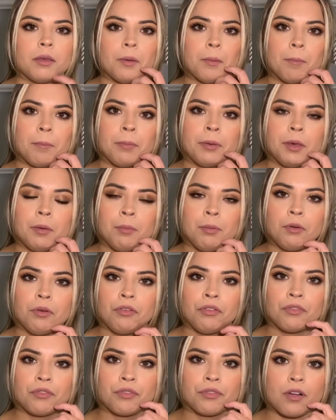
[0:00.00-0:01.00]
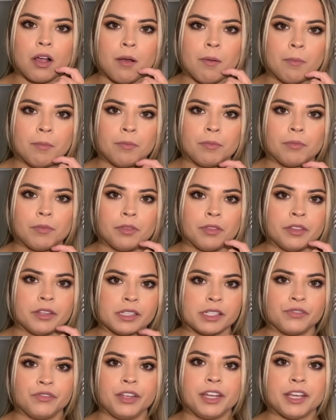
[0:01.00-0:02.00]
People from
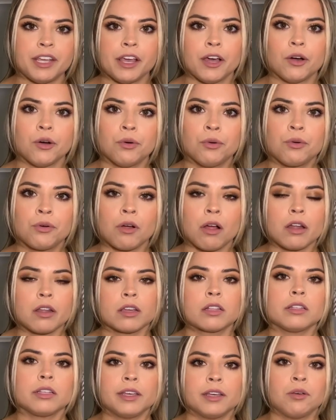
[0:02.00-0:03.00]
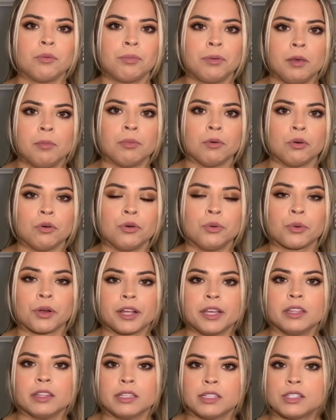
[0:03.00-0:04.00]
this video, chronically ill people who are
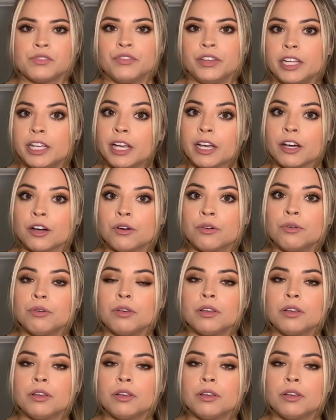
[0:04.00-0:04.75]
in this video,